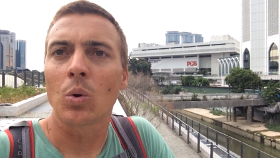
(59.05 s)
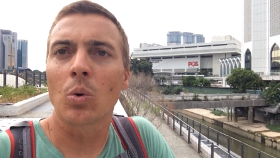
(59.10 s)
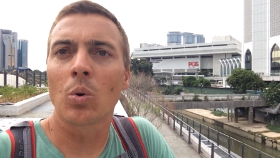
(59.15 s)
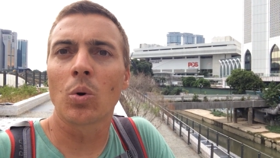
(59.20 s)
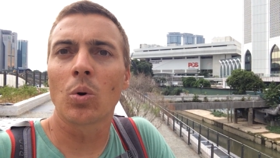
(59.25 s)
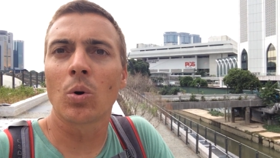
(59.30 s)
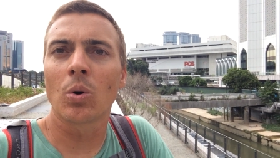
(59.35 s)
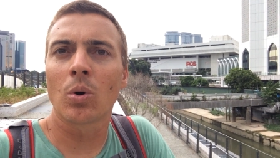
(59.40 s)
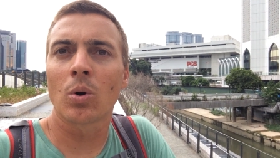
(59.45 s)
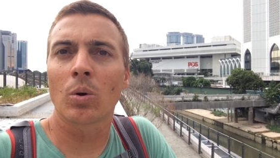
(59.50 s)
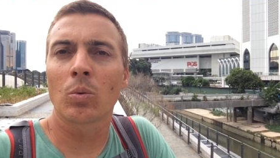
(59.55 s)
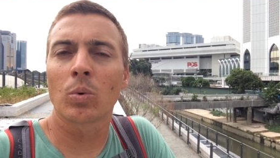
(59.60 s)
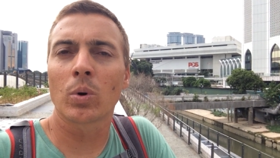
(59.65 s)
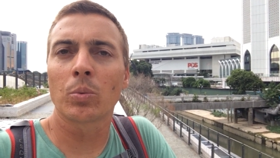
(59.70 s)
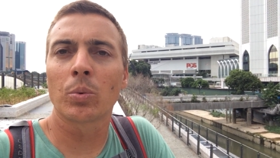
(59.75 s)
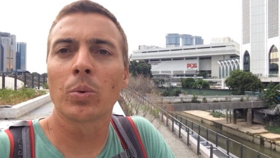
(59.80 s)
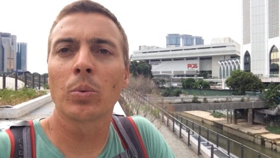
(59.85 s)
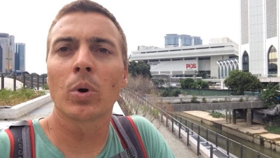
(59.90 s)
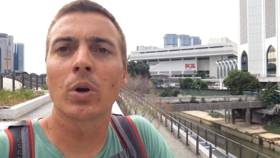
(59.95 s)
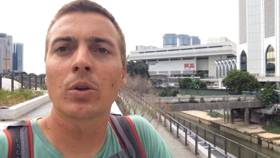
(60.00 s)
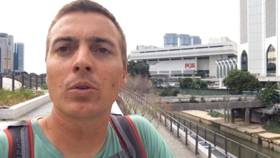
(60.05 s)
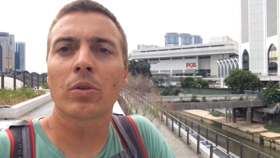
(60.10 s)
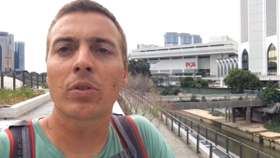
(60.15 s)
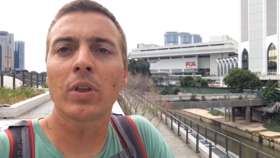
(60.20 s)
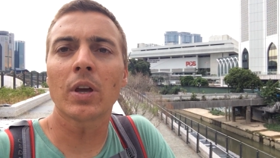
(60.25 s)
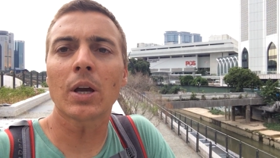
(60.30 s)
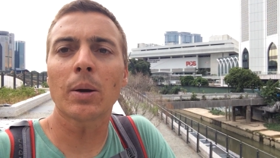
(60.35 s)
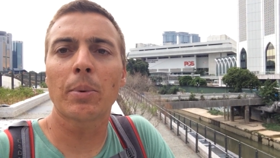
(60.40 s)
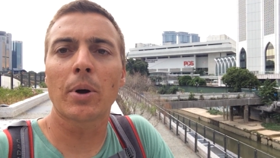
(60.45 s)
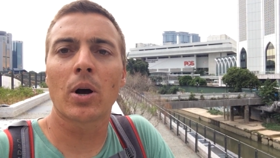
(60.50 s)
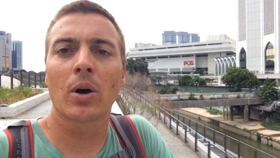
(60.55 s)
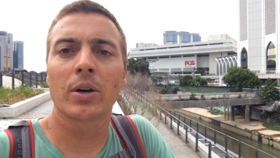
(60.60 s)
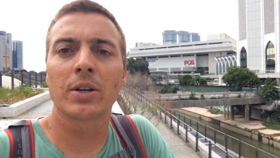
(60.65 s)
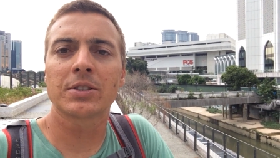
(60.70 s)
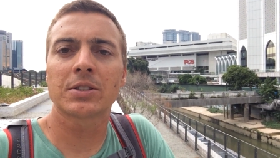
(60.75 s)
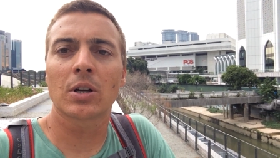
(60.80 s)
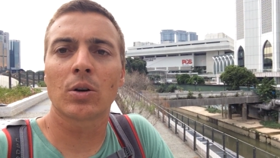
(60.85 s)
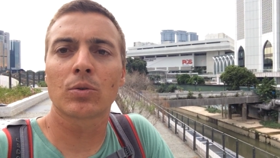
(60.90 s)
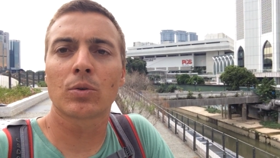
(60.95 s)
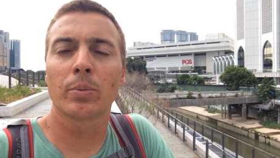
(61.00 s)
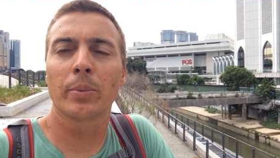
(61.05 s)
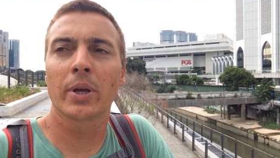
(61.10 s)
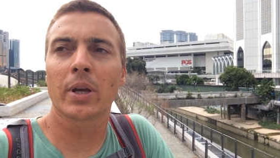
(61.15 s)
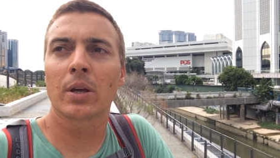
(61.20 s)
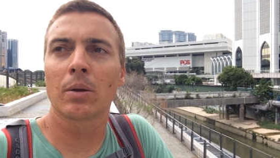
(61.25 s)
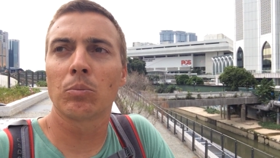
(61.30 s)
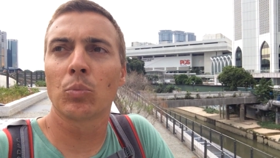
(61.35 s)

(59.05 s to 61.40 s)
or what we wanted to think about is how to make